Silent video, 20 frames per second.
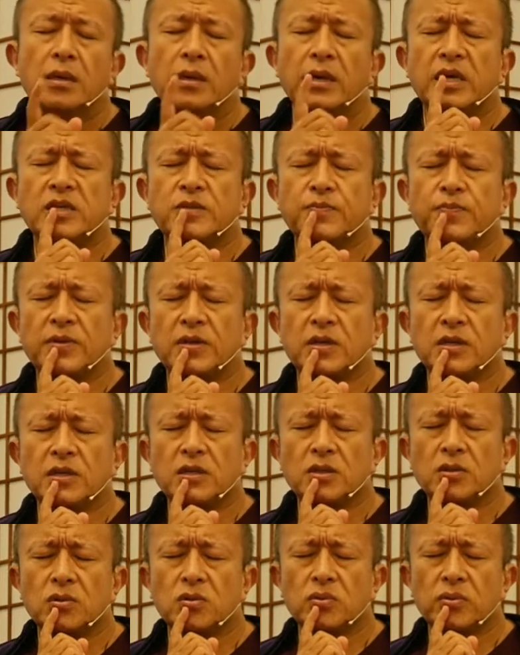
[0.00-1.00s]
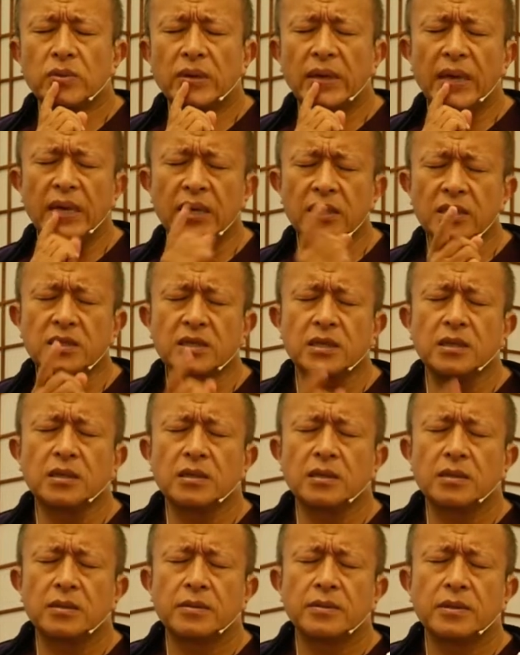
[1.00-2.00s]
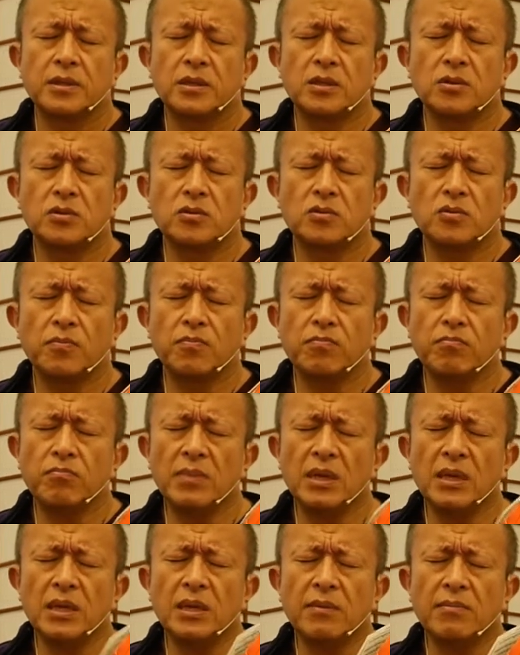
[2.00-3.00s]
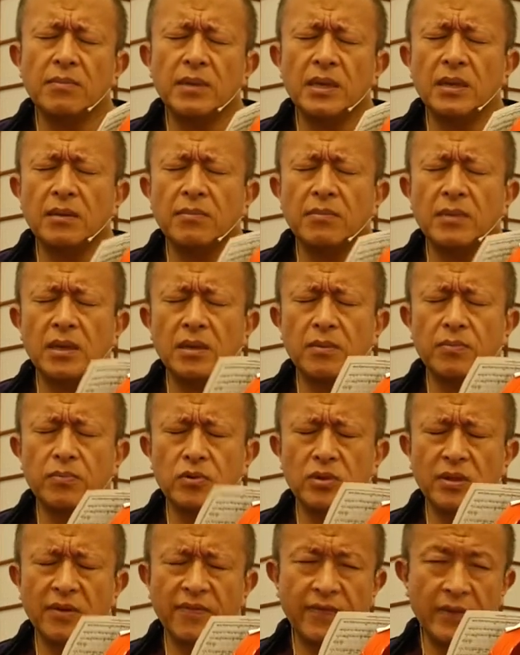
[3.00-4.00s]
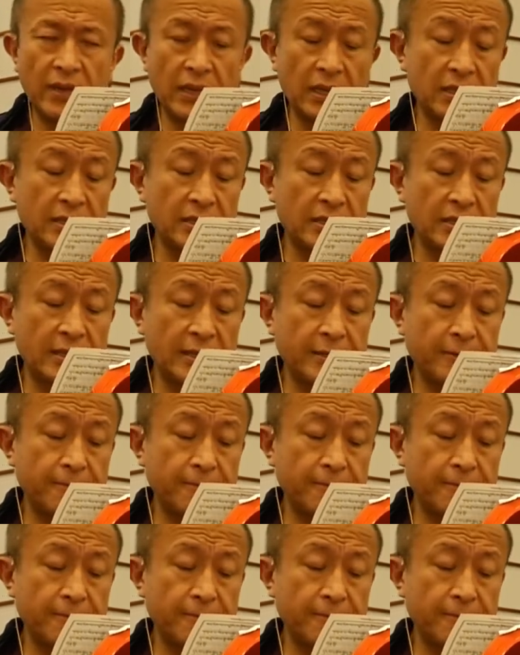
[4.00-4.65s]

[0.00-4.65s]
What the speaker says: Aspiration to enter into many, many, many Buddha field.